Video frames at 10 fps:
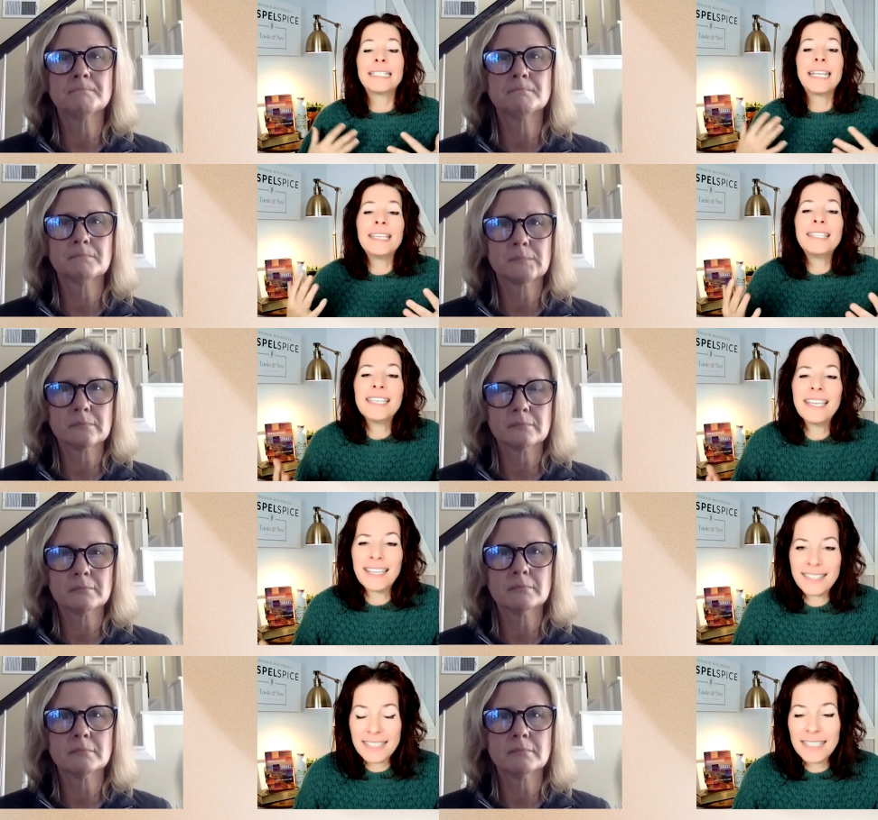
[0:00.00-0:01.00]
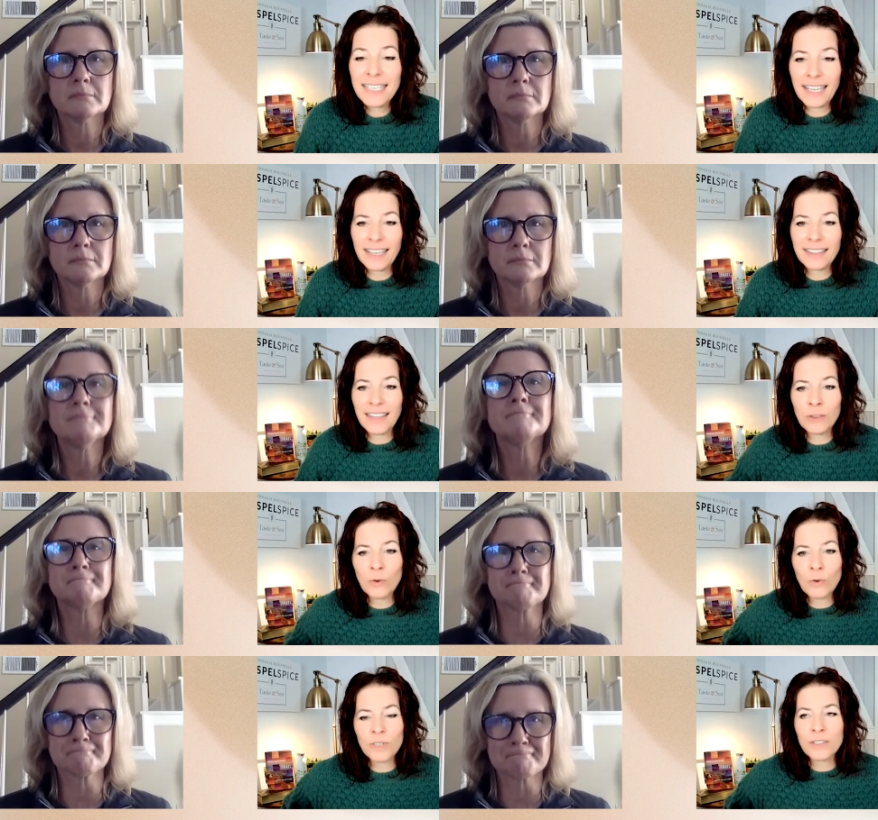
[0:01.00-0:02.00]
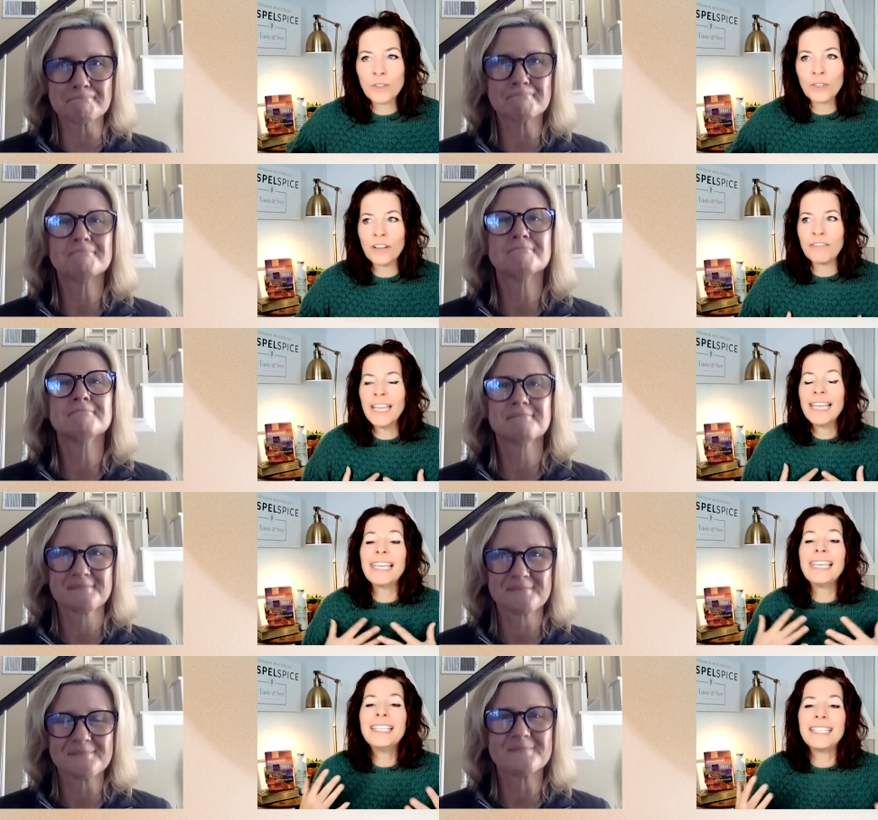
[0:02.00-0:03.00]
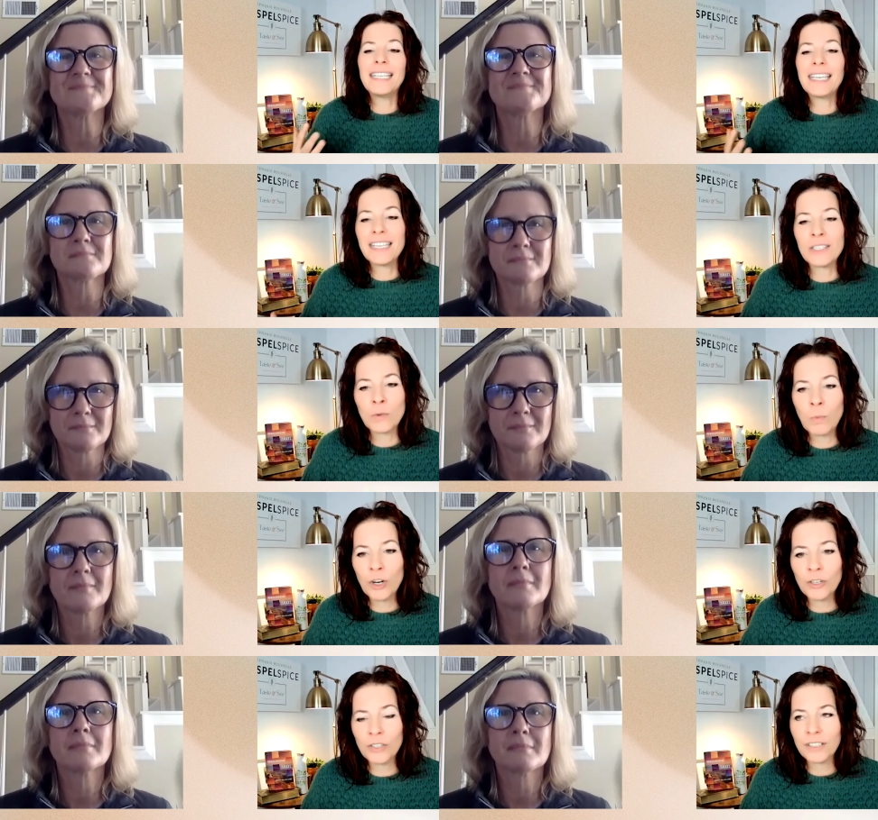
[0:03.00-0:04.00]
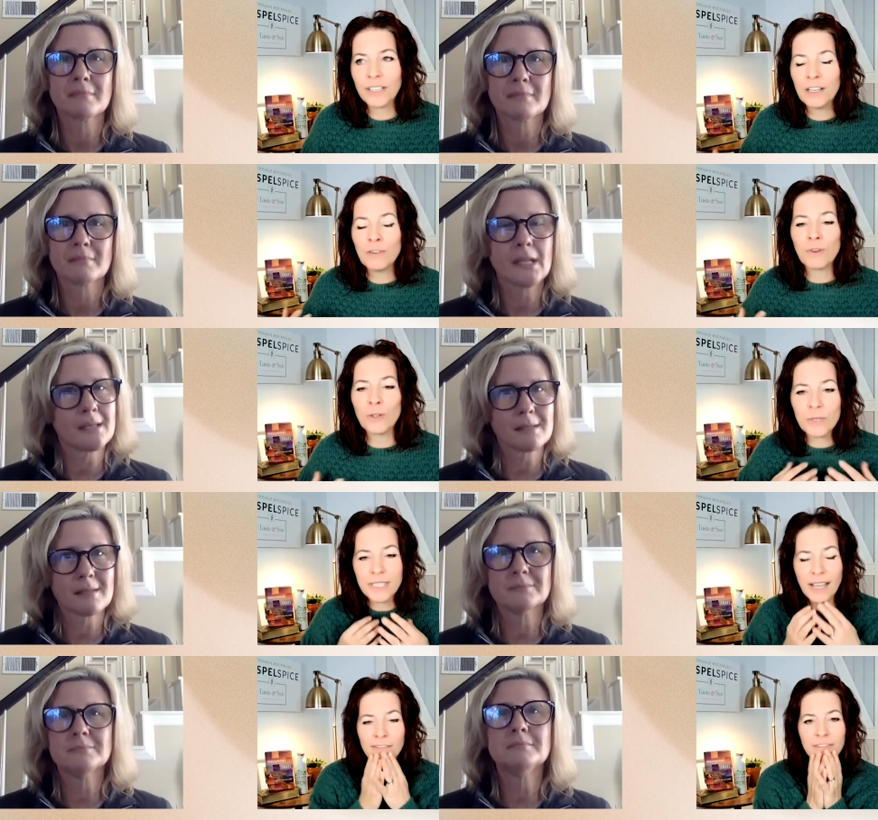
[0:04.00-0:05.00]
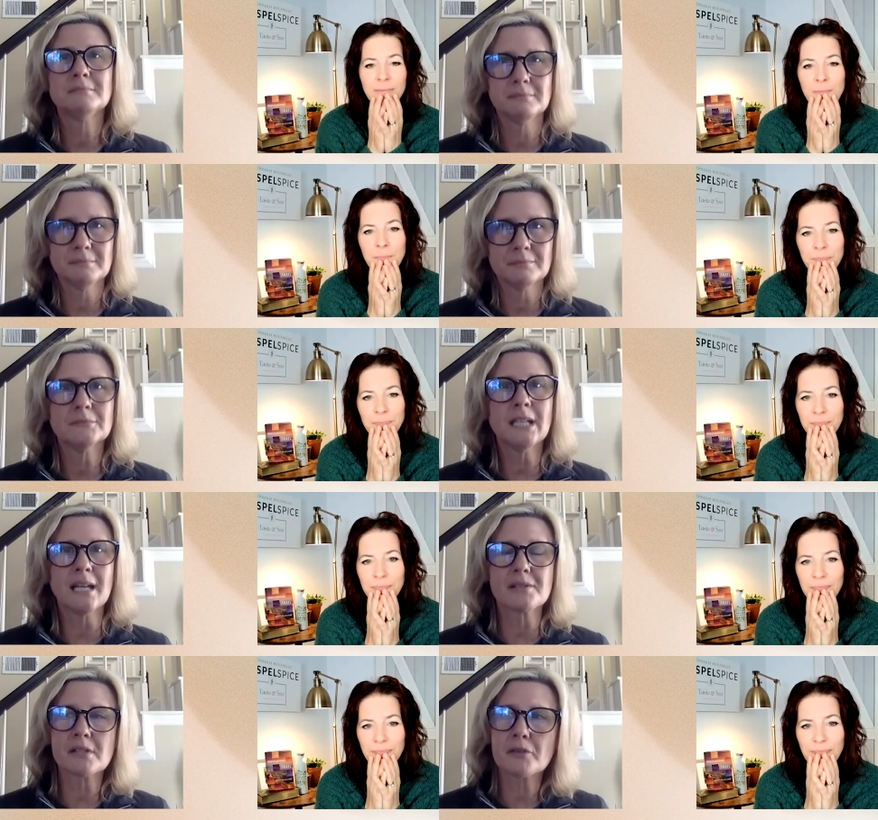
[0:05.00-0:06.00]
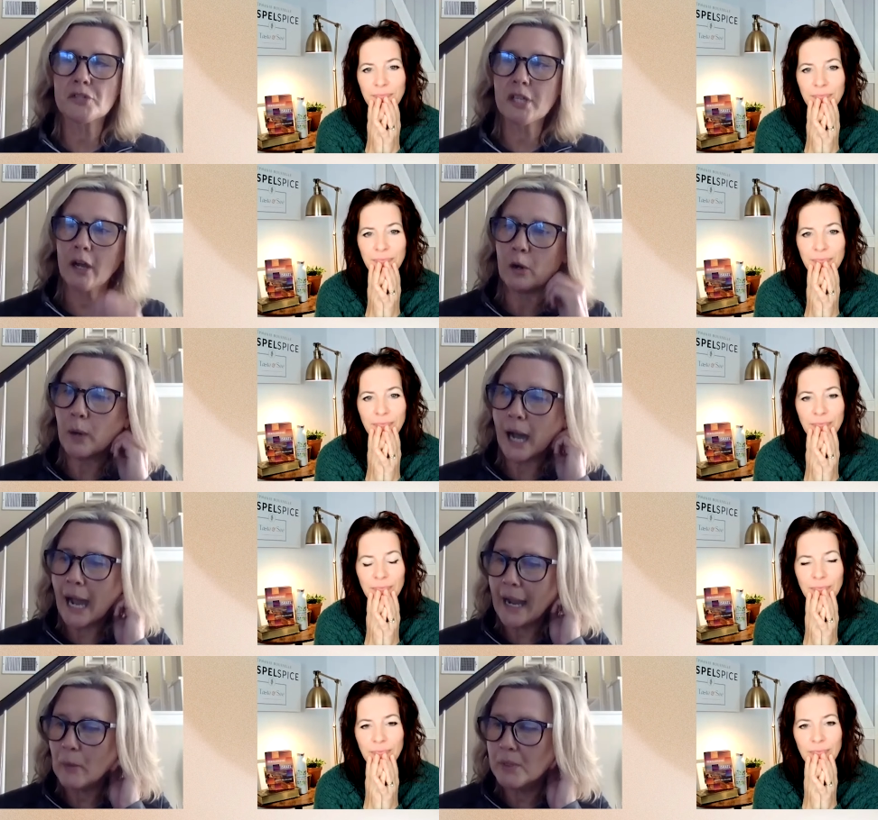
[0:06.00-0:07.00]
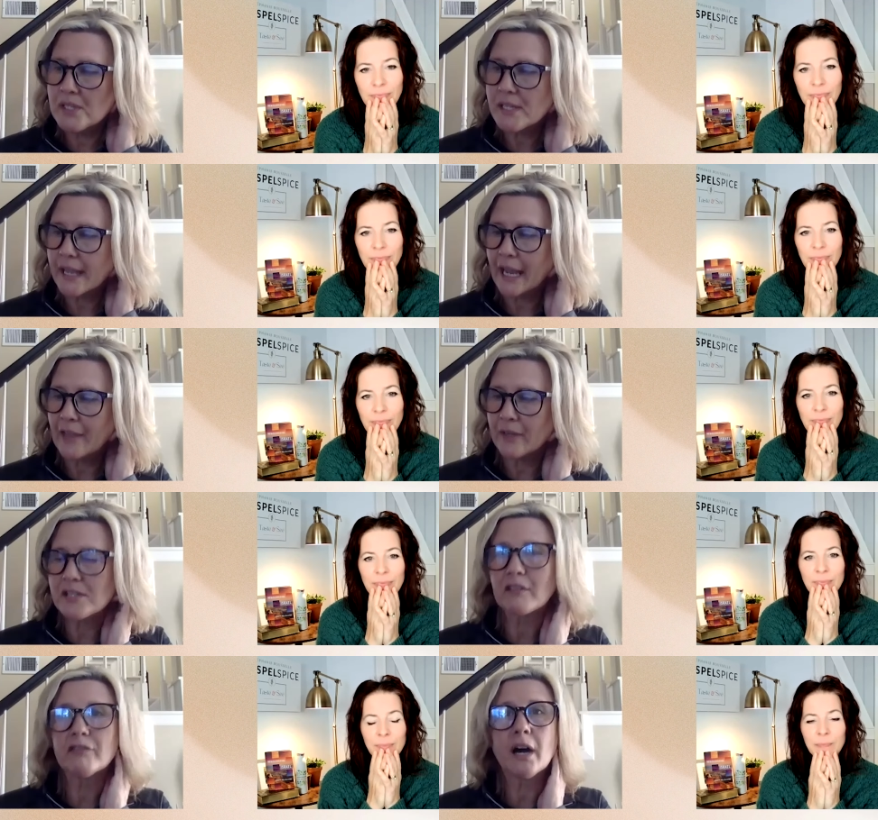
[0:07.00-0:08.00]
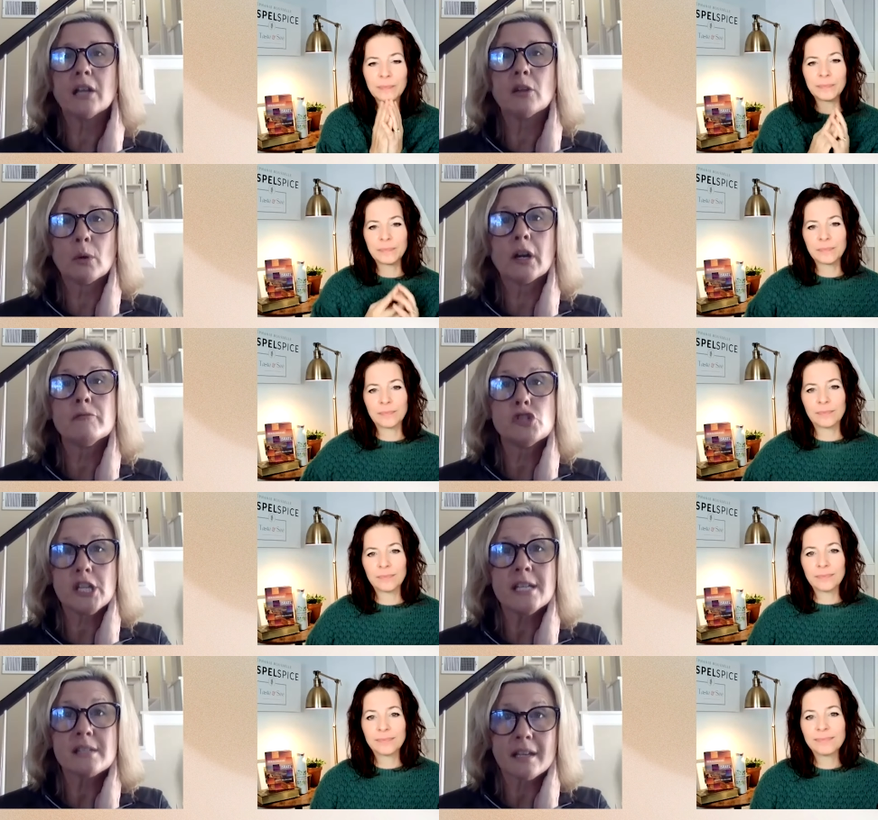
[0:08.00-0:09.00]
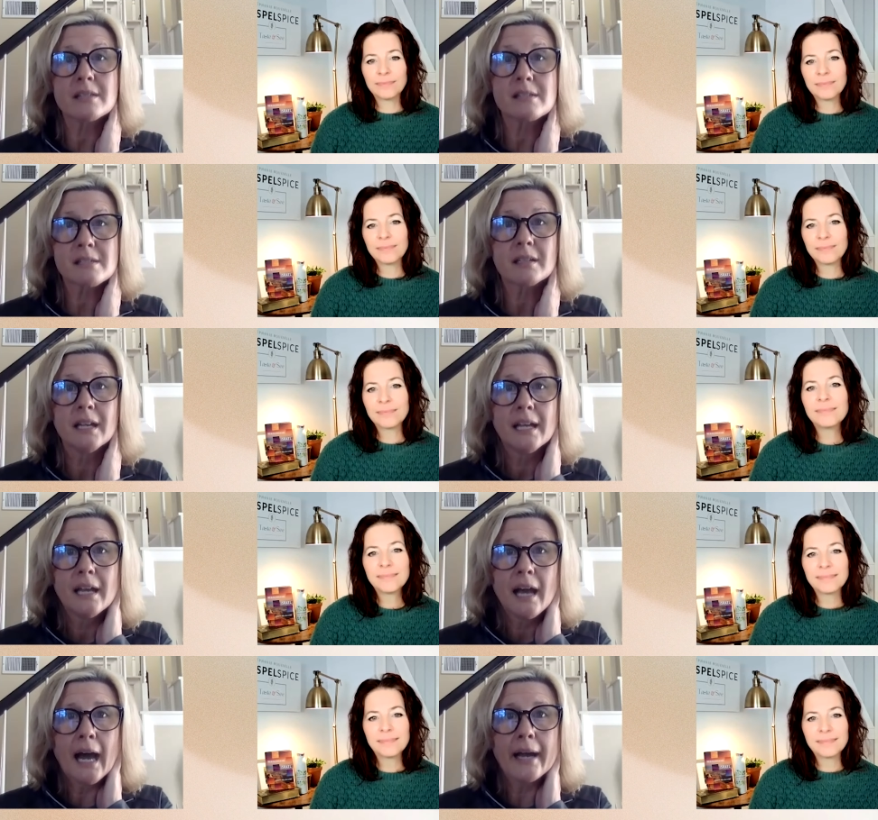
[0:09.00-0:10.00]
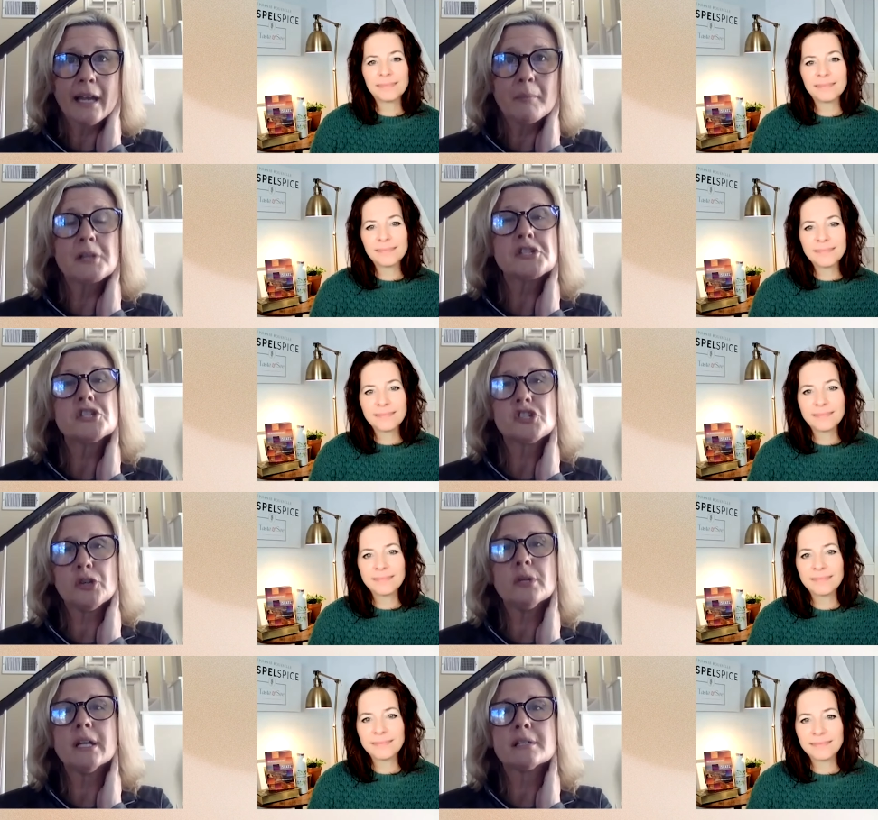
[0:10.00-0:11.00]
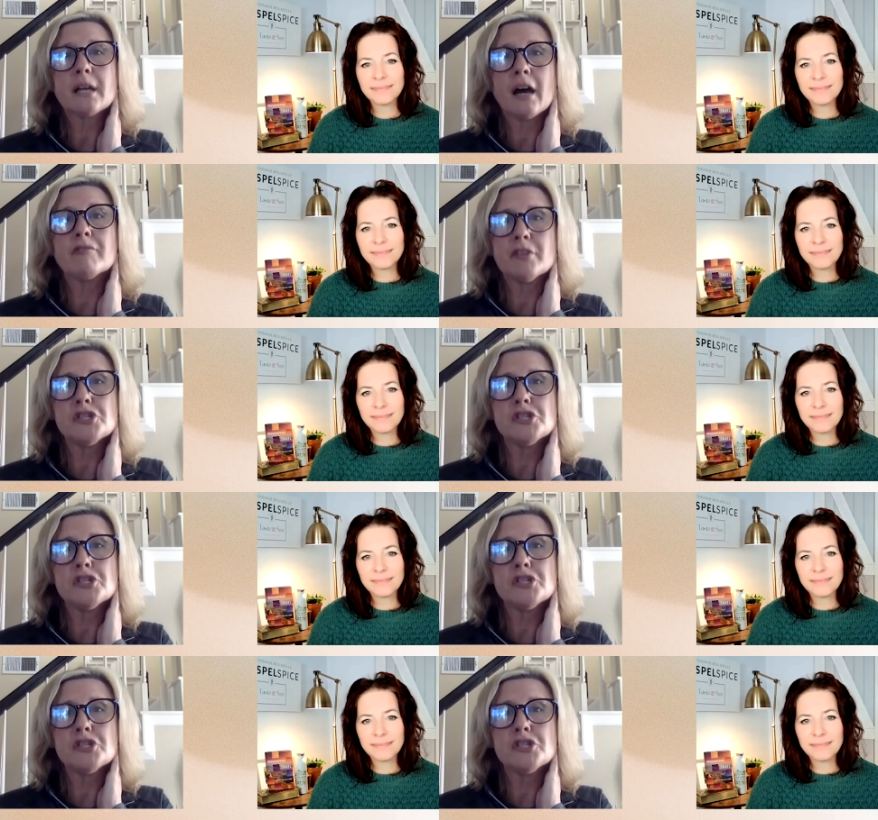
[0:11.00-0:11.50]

Speaker 1: tasting and seeing that the Lord is good, of eating his word for yourself? Yes.
Speaker 2: So I would say that as a follower of Jesus, I am a student of the